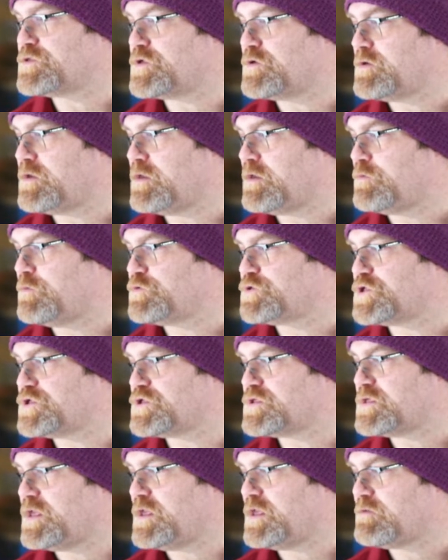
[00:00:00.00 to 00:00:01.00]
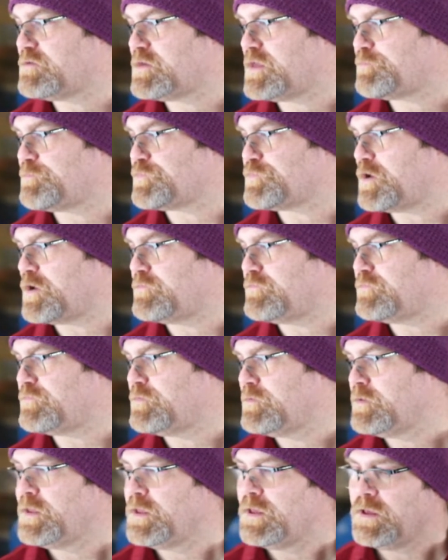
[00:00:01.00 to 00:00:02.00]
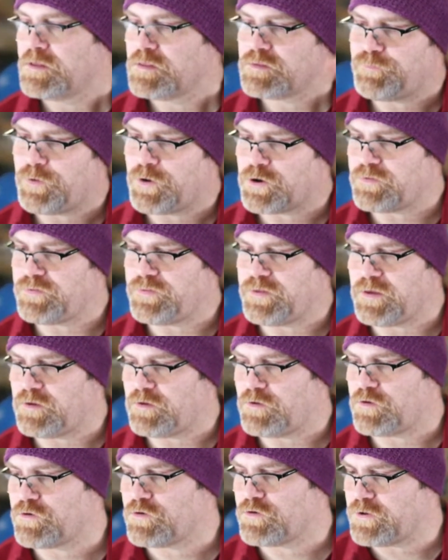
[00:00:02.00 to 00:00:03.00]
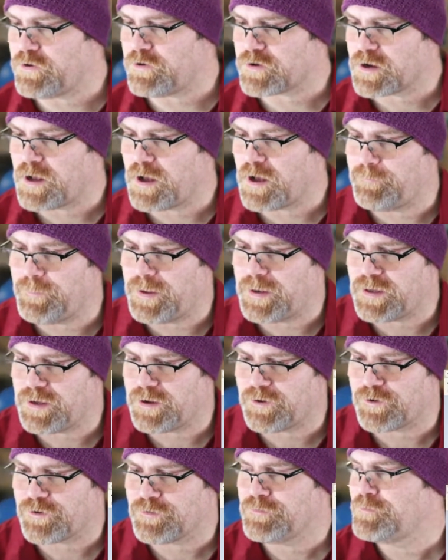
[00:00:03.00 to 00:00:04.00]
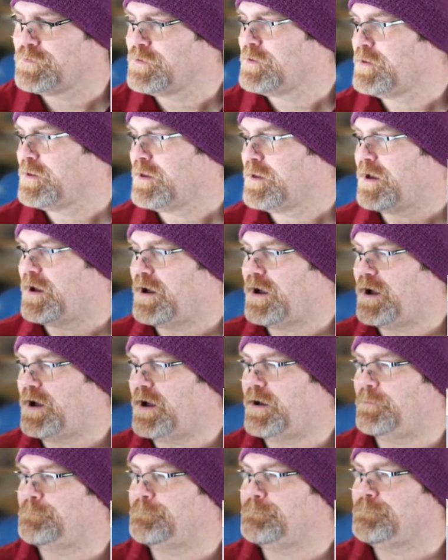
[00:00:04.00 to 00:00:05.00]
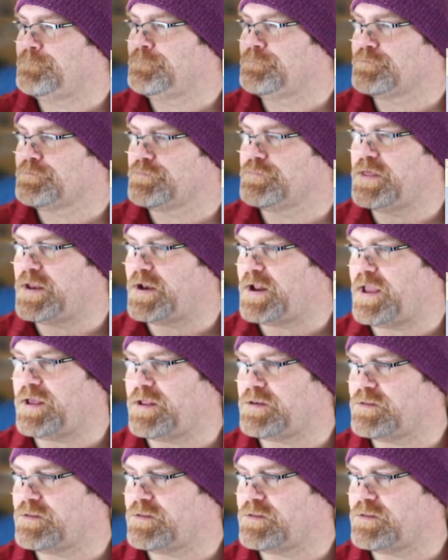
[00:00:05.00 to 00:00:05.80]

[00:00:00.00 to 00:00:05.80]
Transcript: it was just, he kept on, it's part of the earlier comment here that